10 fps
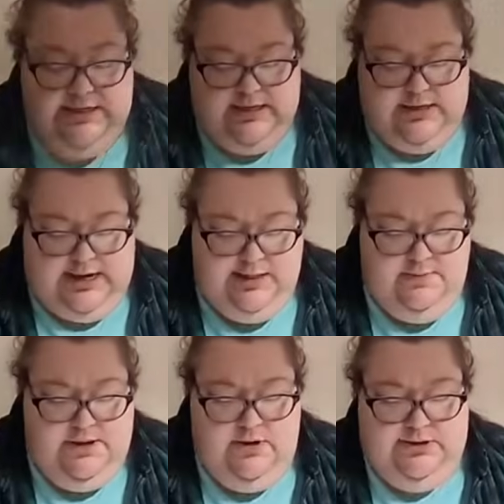in the
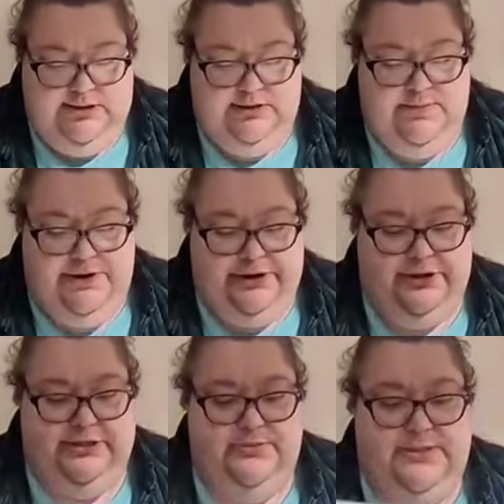middle it says Merry
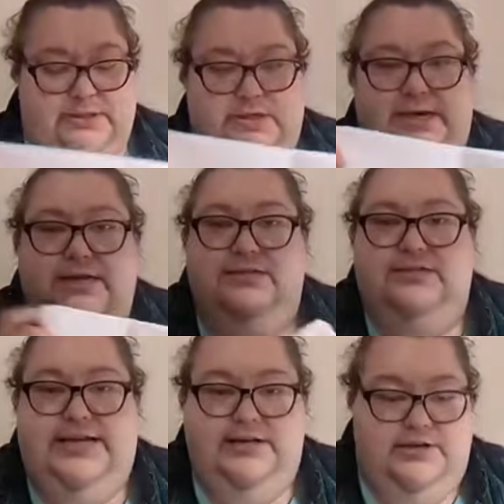Christmas, and it has
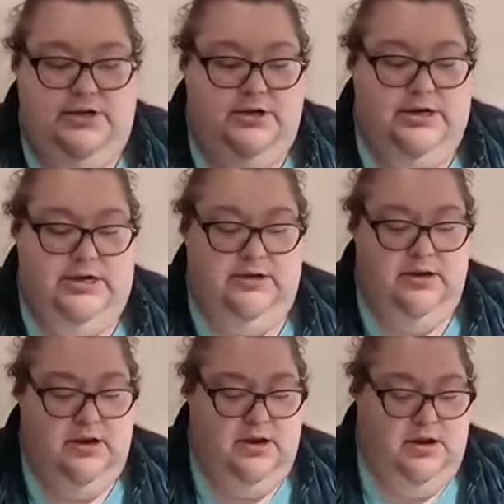Santa and
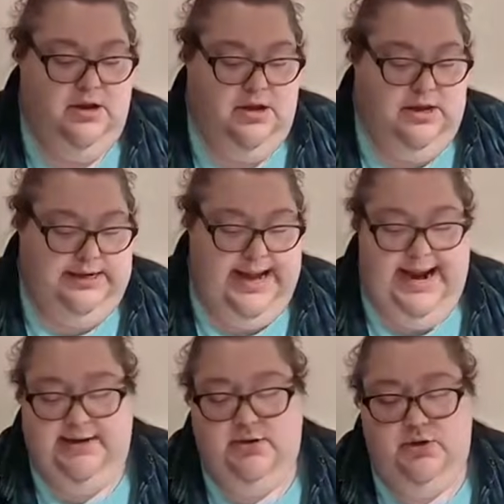
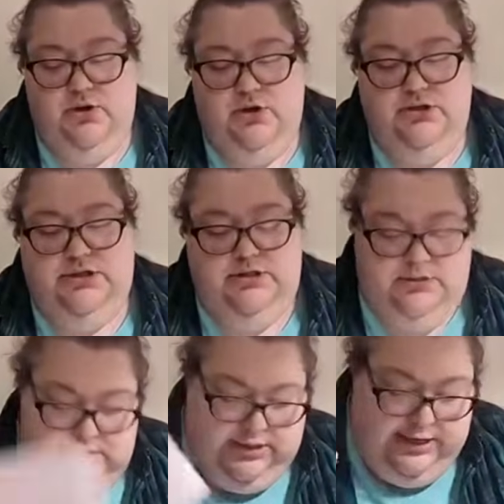candles, and
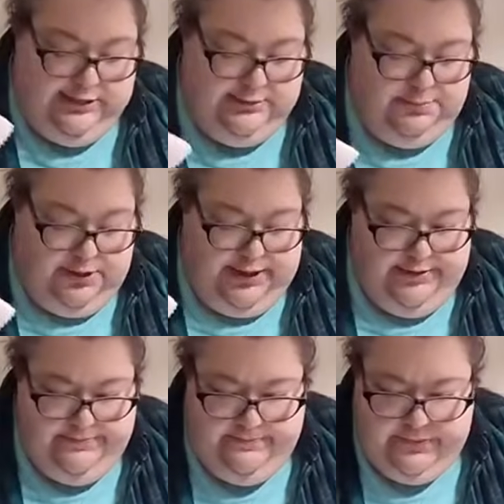it's pretty.
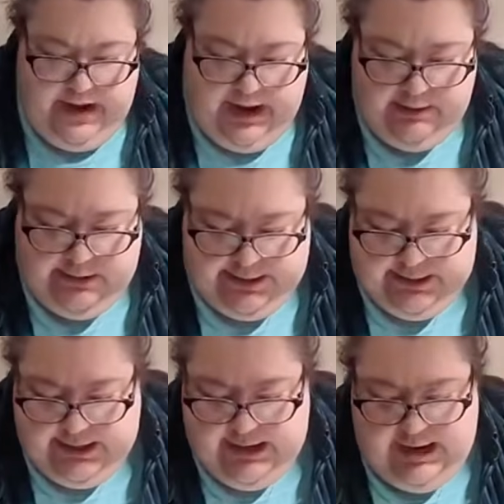I like
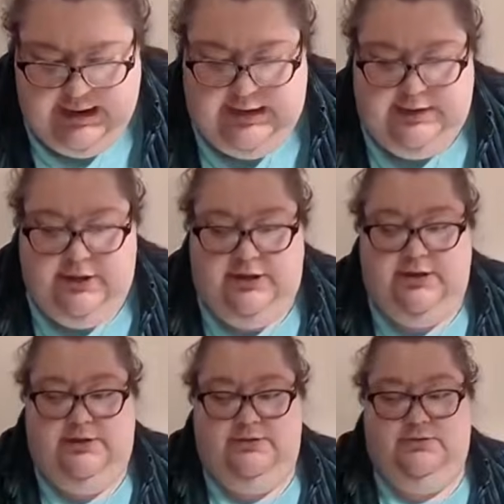it. And I thought
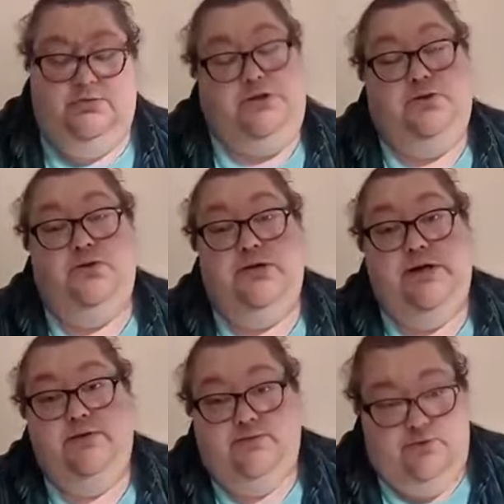that it was really cool that I
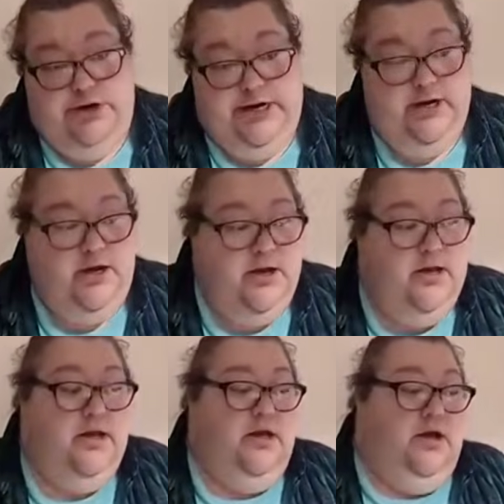was free.
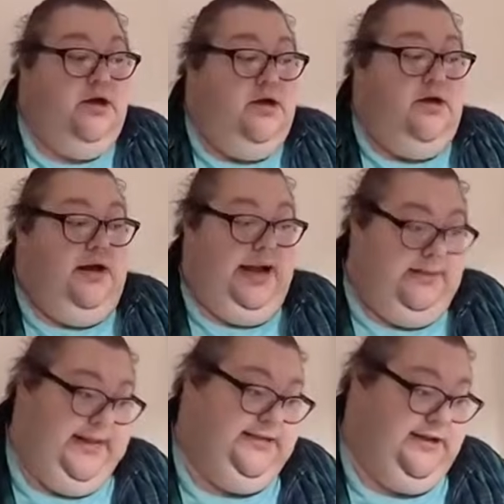I
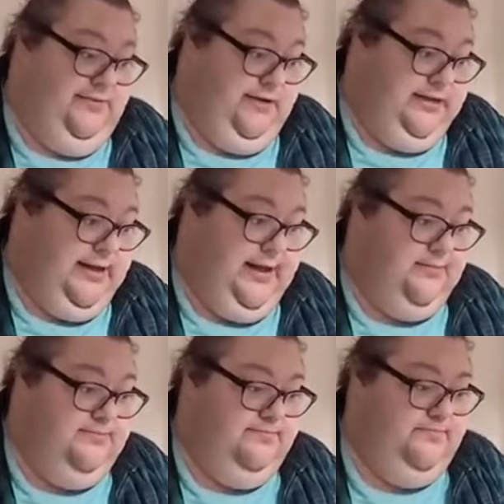like stuff like
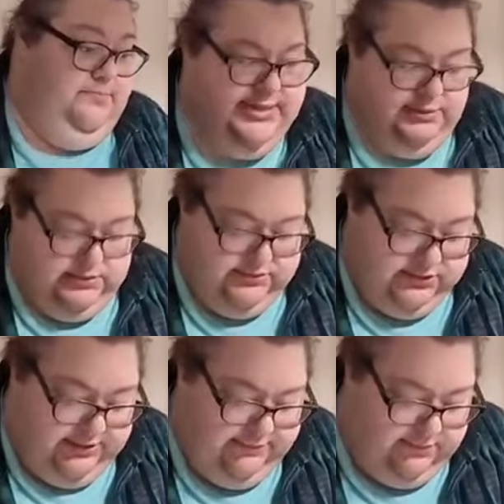that. See little stuff.